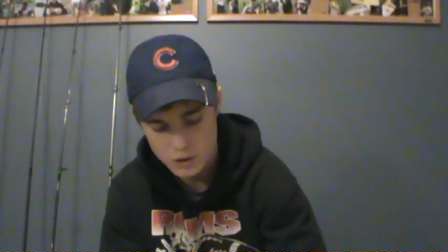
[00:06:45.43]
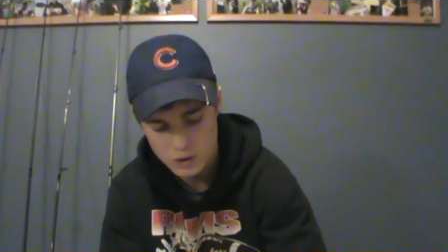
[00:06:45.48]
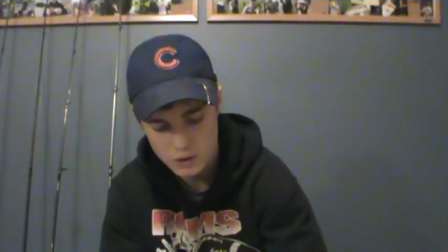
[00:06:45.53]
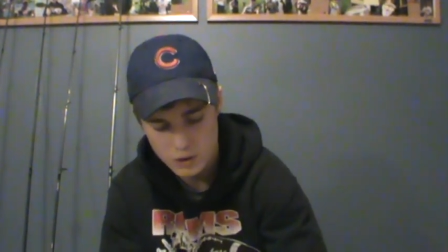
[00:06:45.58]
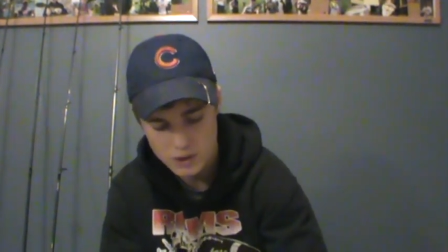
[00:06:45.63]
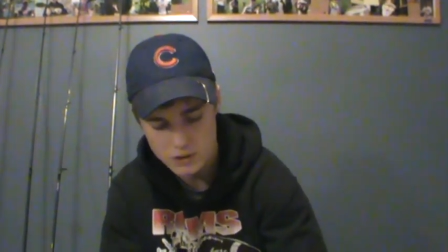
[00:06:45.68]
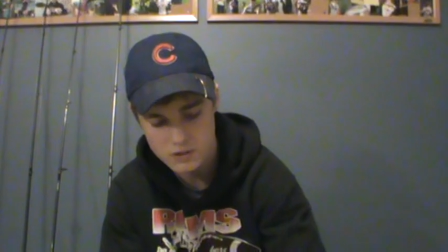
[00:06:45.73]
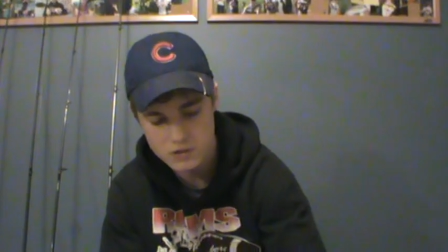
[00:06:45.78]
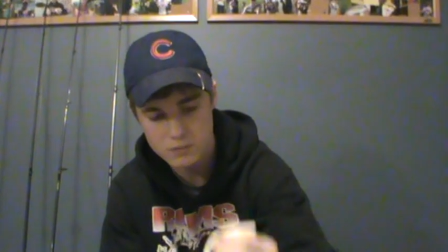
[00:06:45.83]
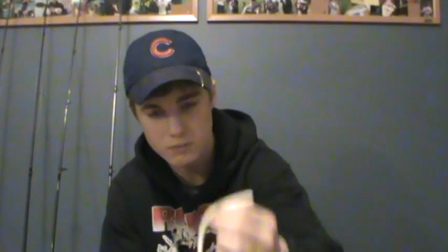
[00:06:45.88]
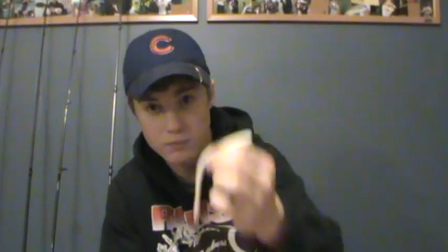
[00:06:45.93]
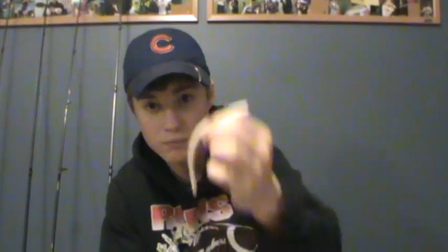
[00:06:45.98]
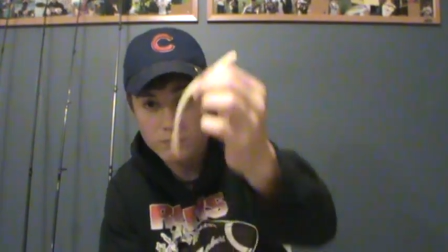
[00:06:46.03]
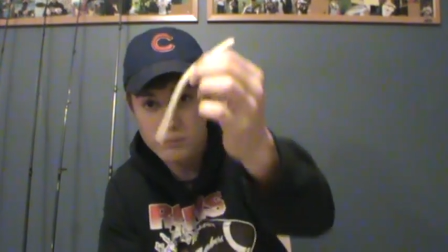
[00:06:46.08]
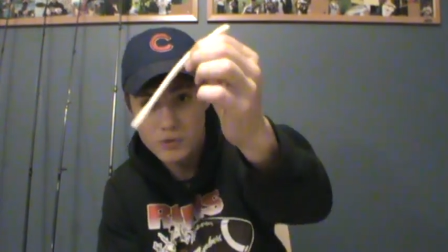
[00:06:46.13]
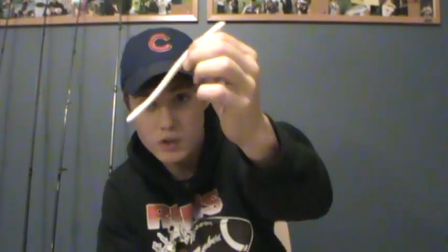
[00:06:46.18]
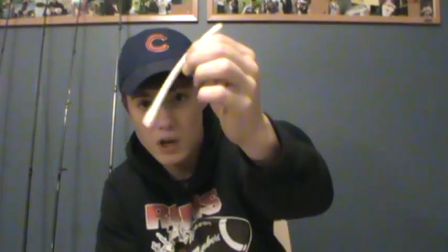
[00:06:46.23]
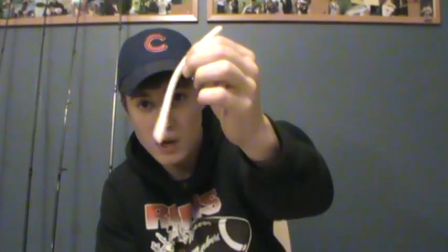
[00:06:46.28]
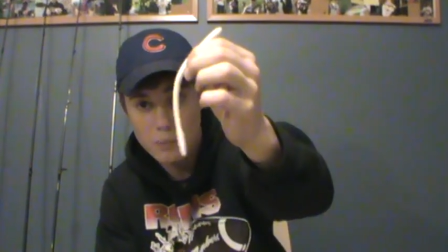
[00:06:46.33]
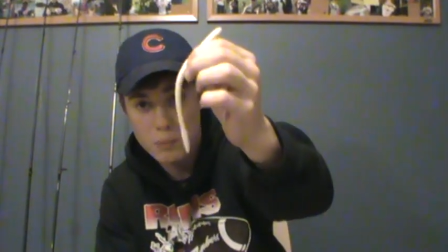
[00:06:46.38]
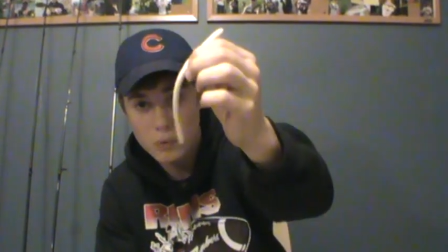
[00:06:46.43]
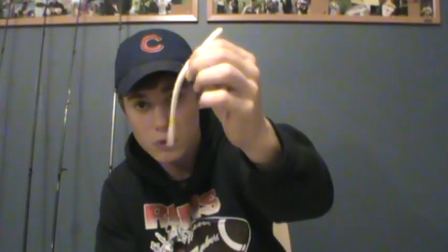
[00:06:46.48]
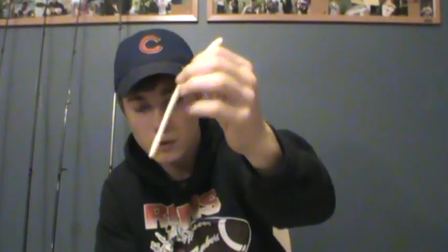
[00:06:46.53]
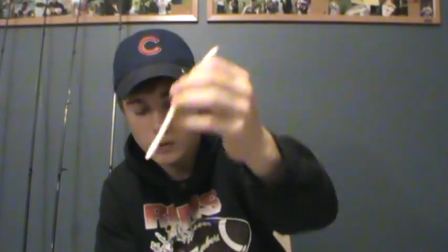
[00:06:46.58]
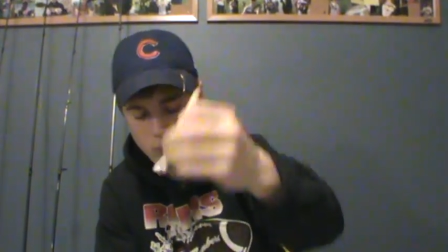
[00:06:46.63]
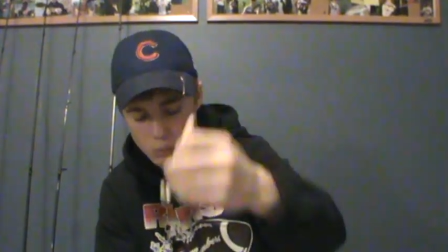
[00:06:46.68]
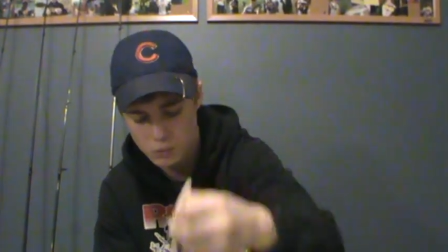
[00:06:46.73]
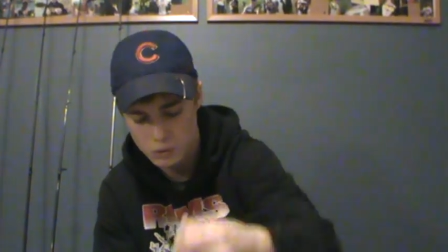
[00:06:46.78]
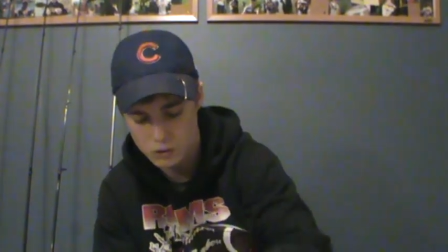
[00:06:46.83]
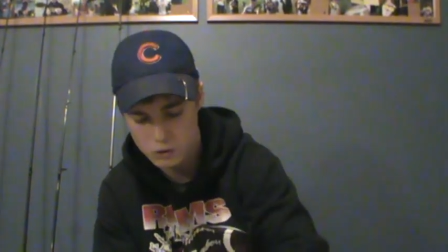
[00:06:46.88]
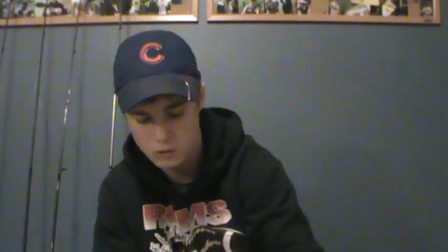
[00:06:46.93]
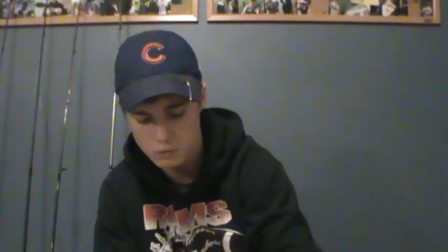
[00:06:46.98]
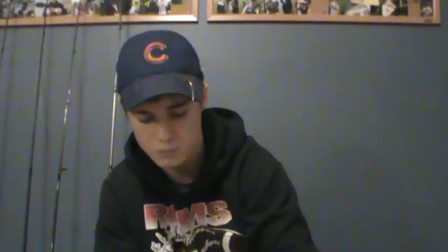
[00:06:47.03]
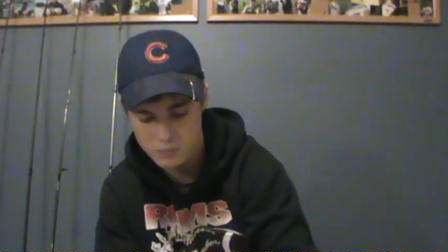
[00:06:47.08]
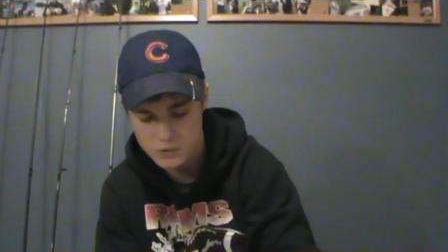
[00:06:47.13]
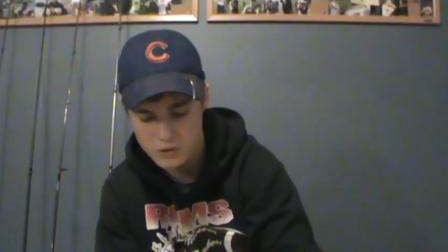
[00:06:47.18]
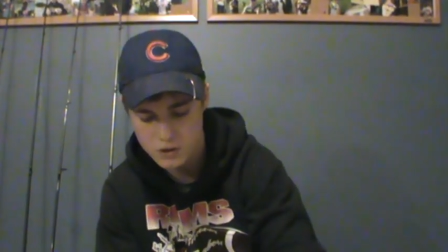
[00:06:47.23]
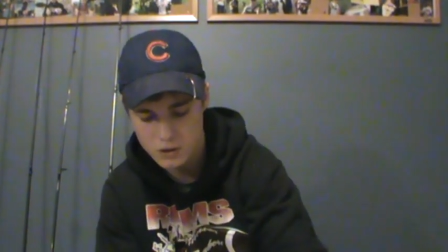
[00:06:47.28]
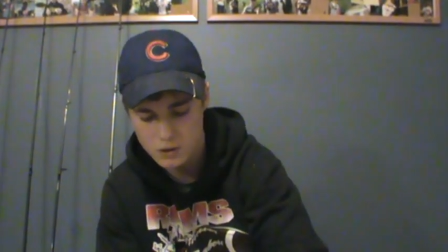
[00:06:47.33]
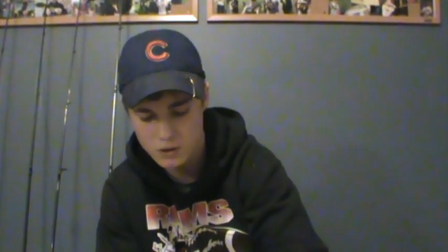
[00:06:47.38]
Got some topwater
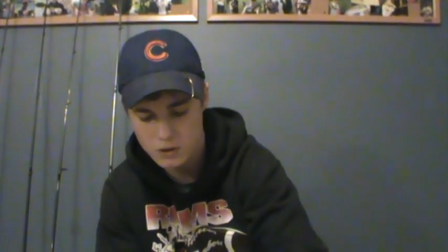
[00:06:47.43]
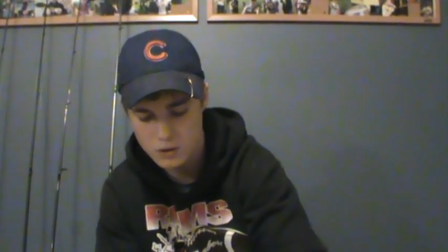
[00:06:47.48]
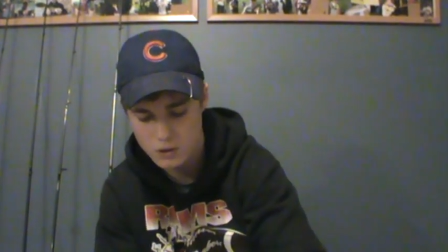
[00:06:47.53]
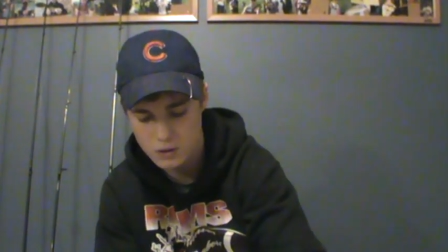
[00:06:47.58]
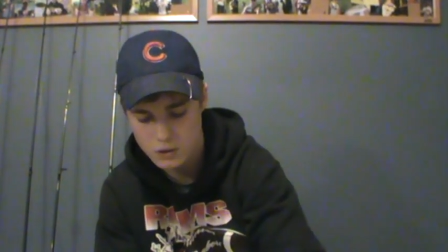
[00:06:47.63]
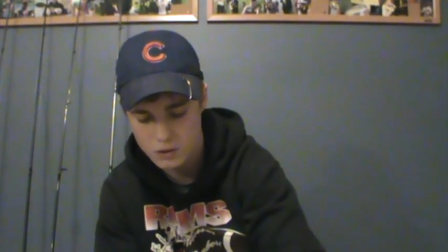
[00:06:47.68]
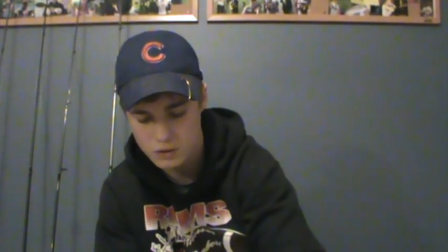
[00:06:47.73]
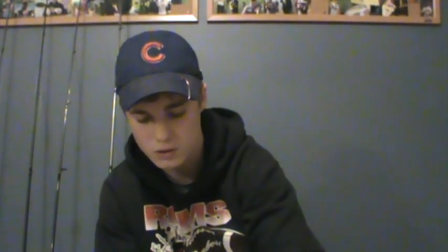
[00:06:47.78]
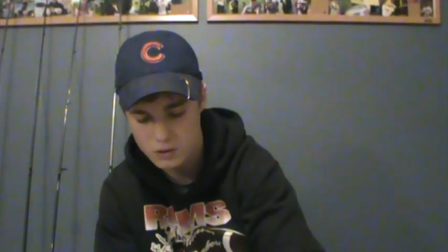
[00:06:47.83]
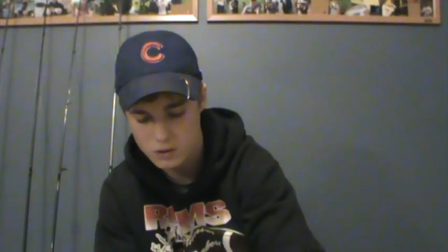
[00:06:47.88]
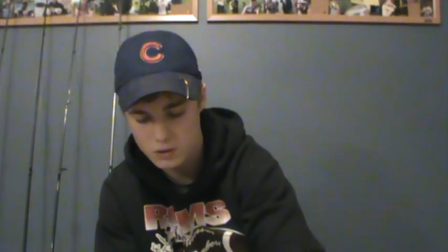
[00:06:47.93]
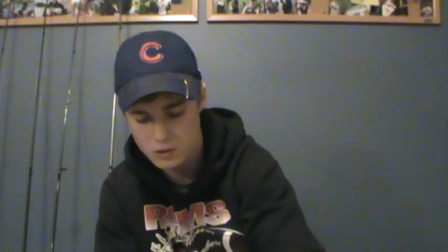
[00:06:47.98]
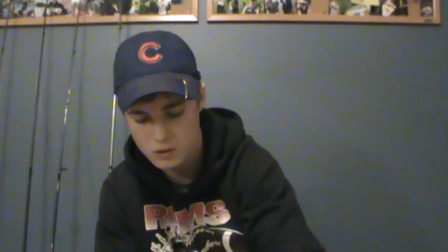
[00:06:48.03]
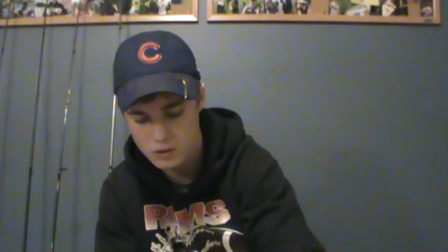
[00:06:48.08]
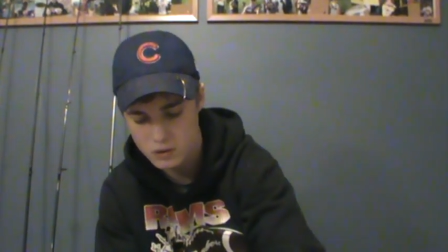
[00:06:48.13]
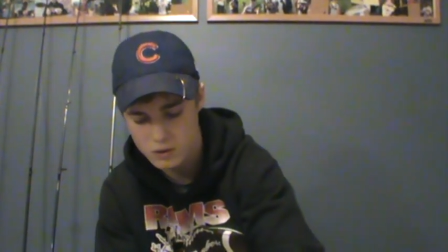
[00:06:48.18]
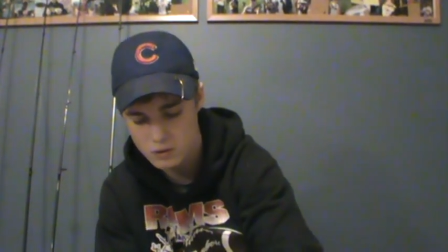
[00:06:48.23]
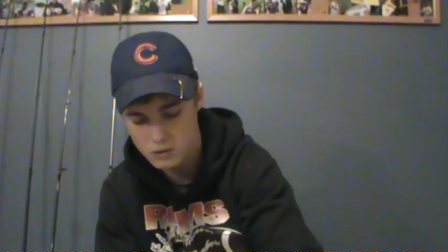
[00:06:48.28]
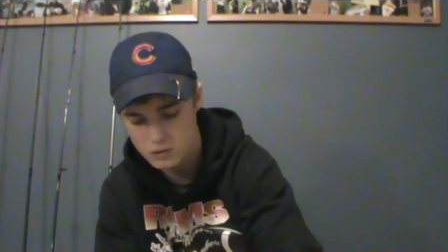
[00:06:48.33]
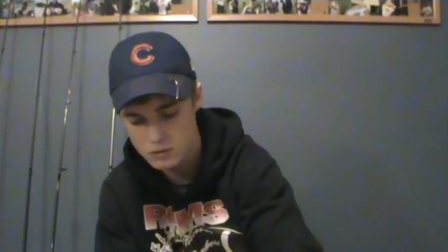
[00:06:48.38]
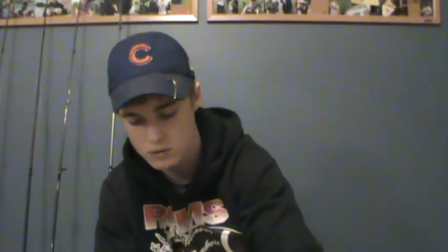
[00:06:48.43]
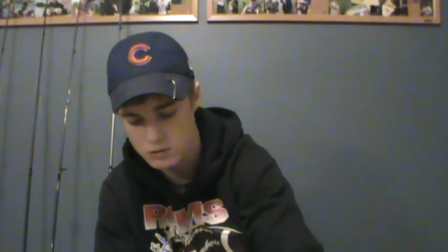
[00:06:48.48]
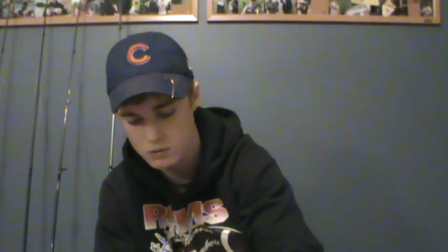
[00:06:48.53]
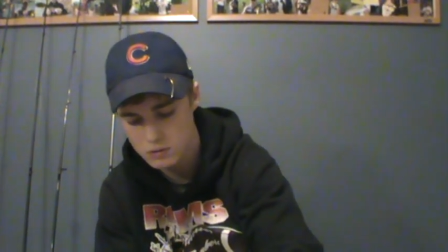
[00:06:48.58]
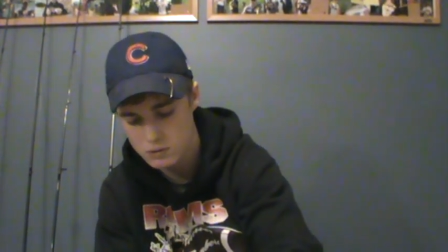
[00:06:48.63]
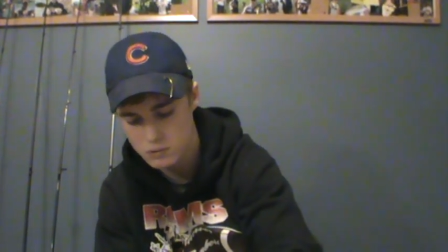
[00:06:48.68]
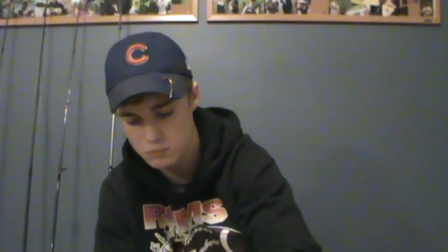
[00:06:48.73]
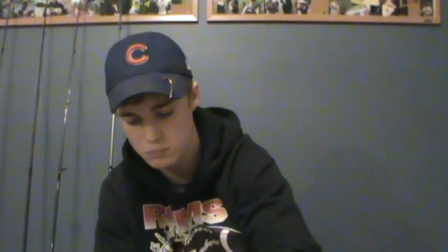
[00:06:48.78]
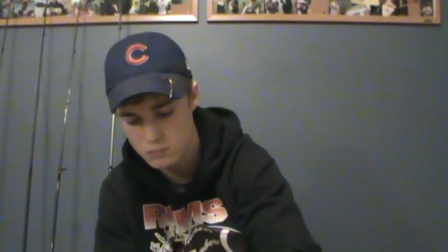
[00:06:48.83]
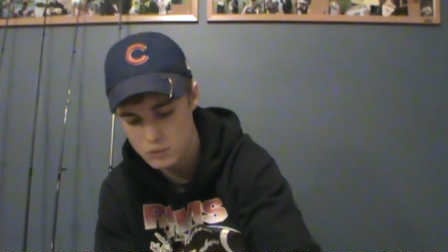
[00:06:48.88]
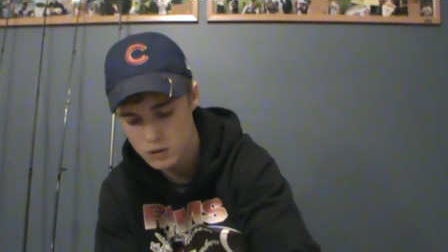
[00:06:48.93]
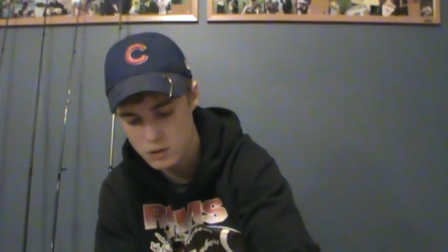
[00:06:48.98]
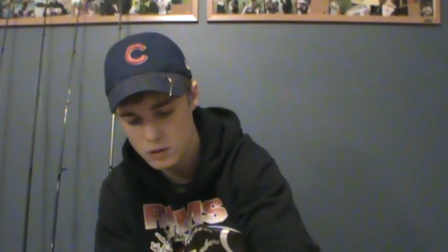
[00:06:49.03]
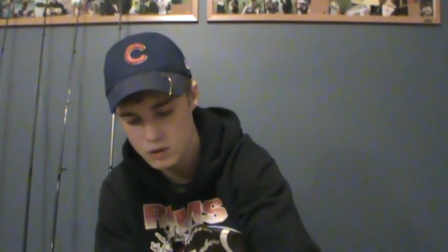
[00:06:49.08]
worms and some